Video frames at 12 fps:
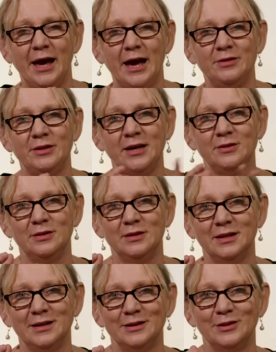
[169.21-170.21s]
And
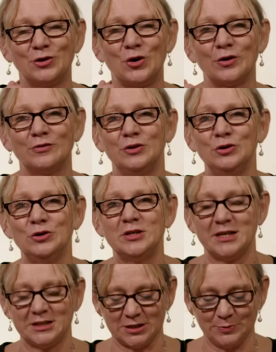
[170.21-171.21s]
then the God of the New
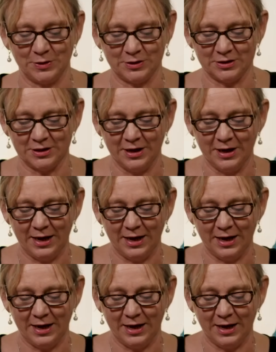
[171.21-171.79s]
Testament,